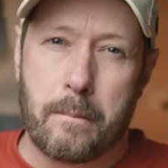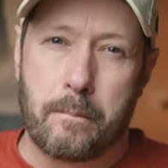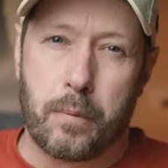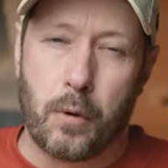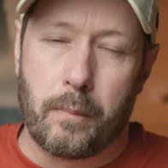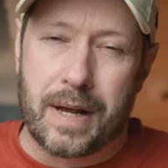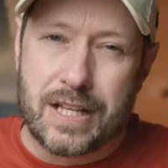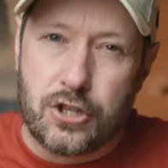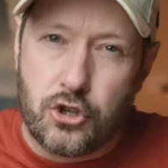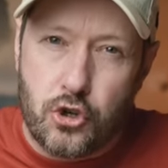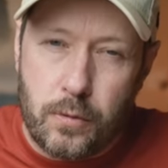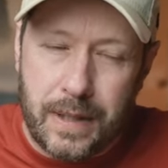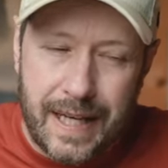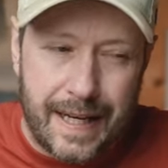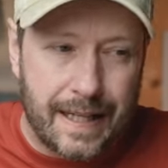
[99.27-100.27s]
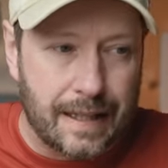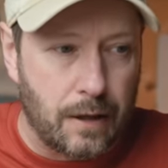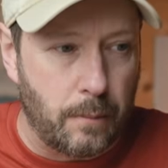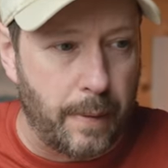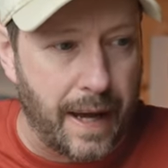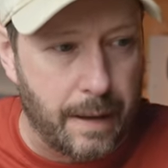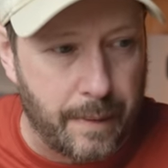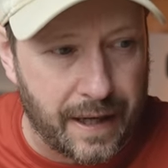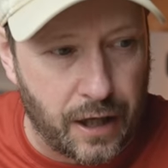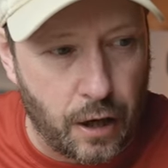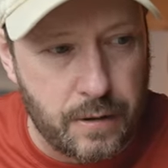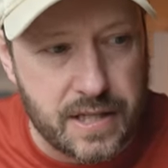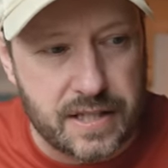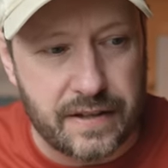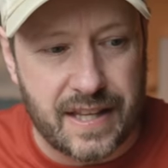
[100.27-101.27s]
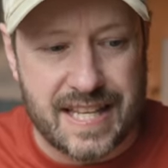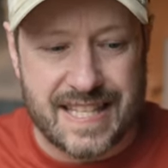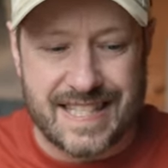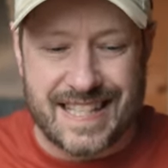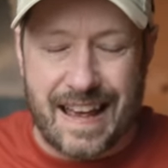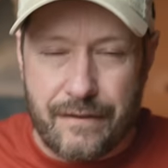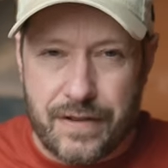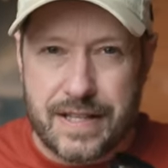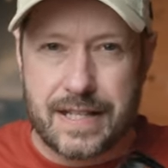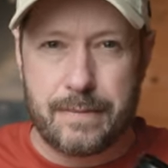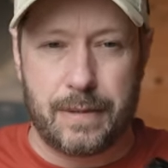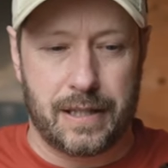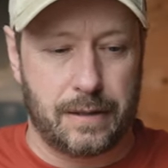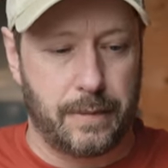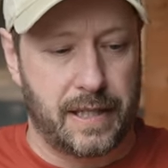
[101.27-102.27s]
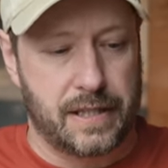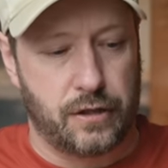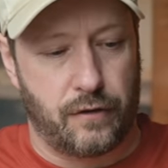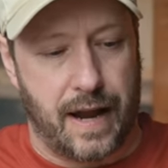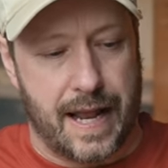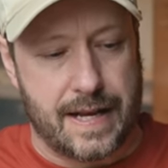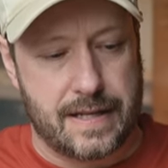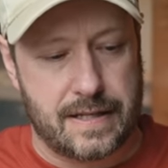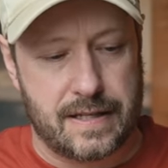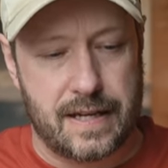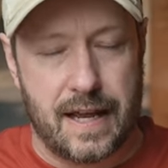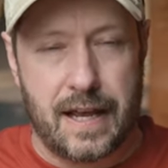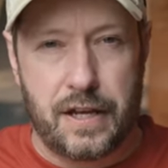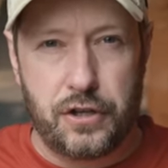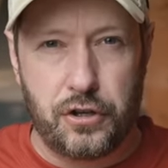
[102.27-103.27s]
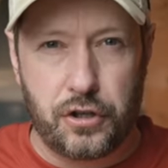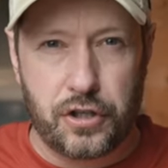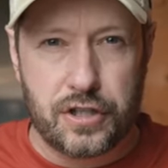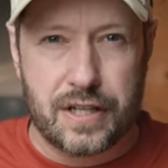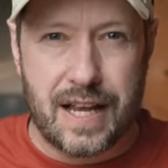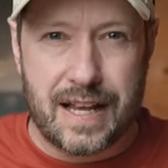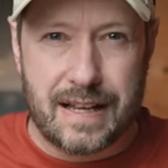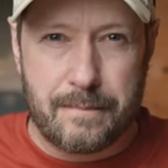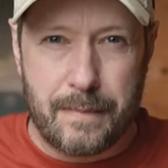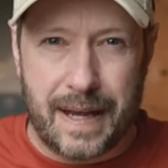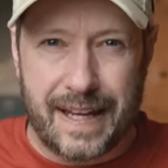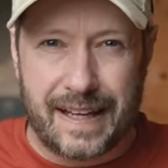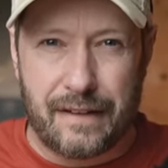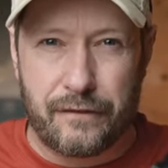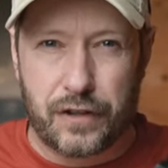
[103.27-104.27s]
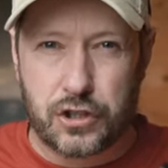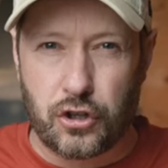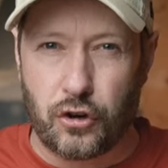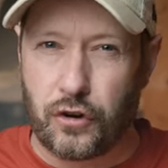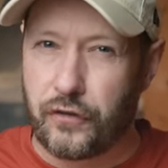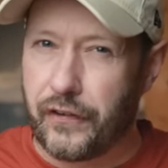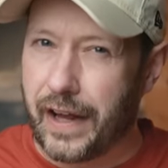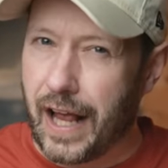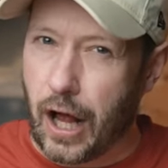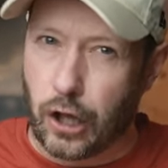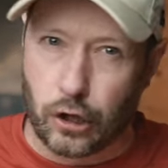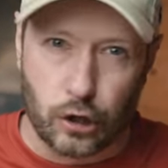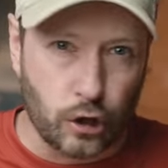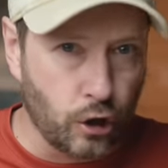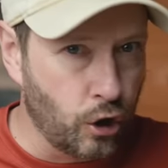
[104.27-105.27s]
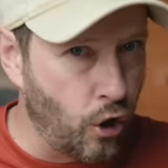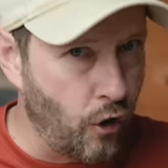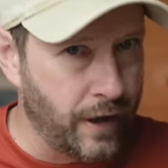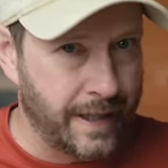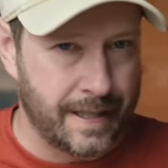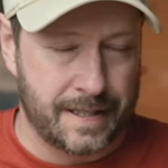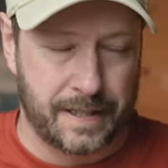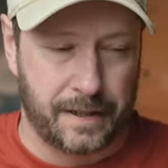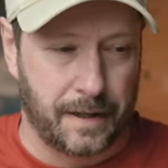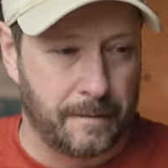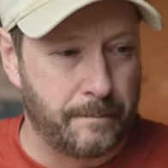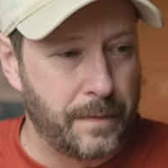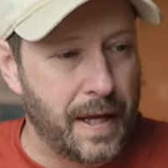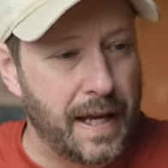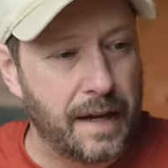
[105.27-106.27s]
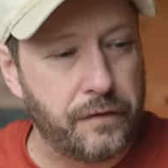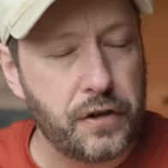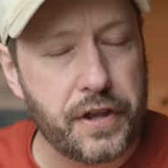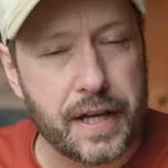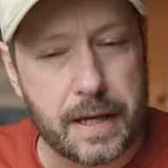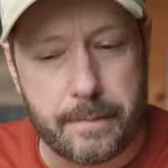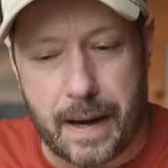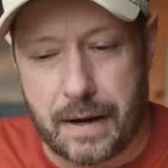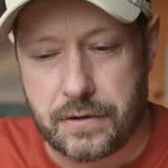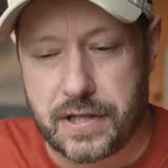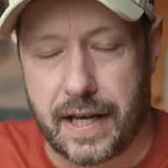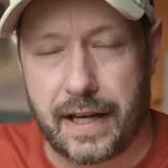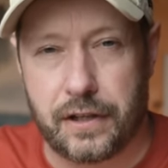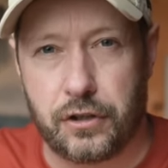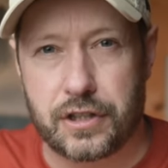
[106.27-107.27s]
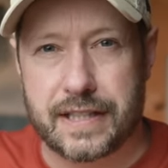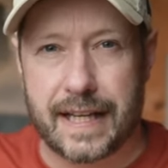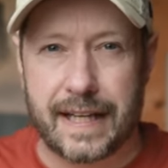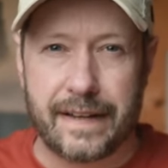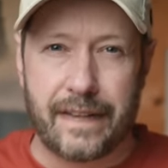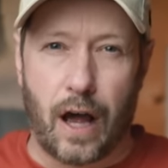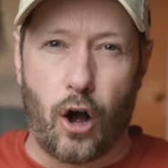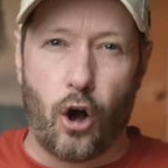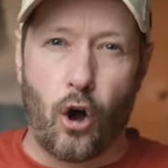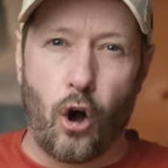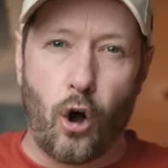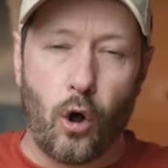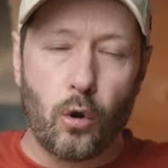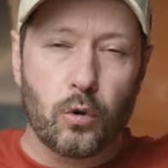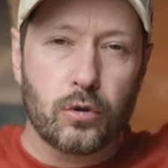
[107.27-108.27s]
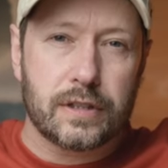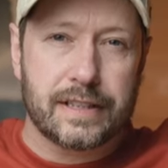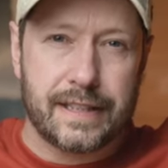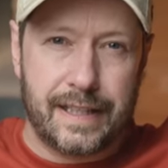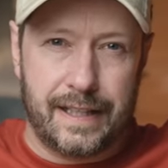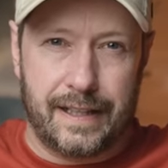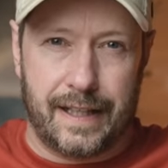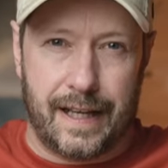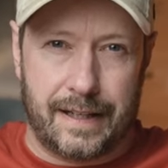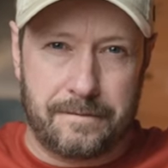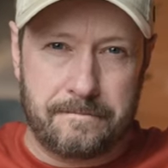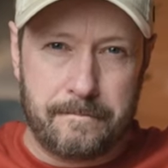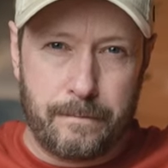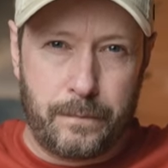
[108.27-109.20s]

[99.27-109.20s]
But by zooming in a little bit, by going to the 70 millimeter end, you can make photography a lot easier. If you think about it, you're taking that whole scene in